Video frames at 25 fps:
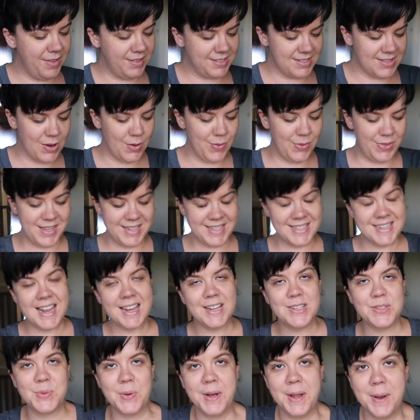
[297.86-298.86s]
So this
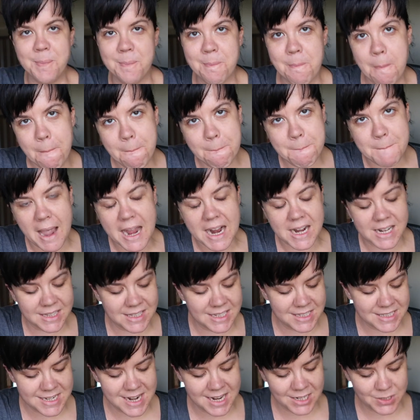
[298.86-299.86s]
next one,
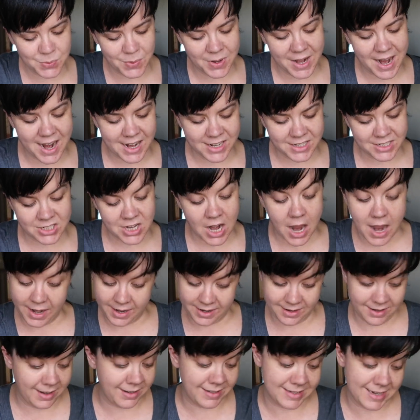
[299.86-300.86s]
this next one,
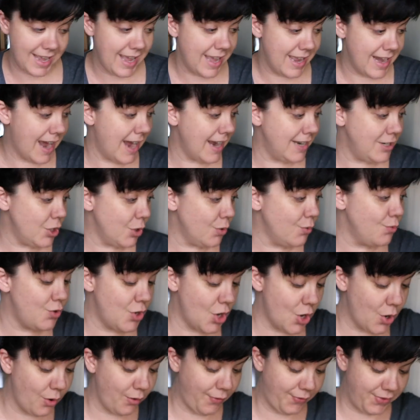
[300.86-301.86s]
again, I don't
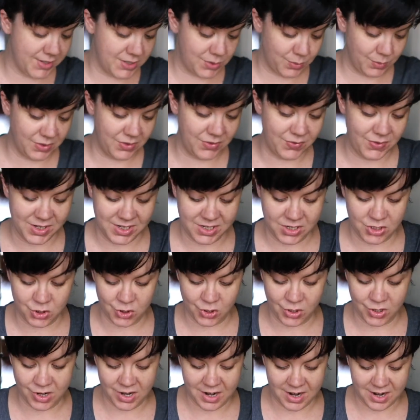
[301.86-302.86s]
know if this one's
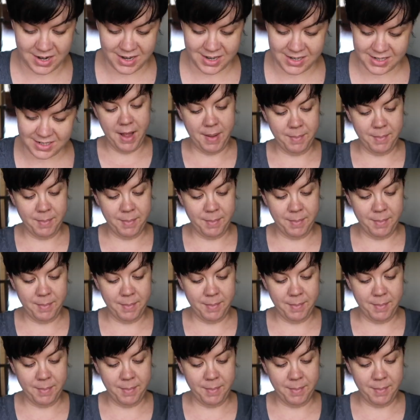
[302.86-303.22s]
vintage or not.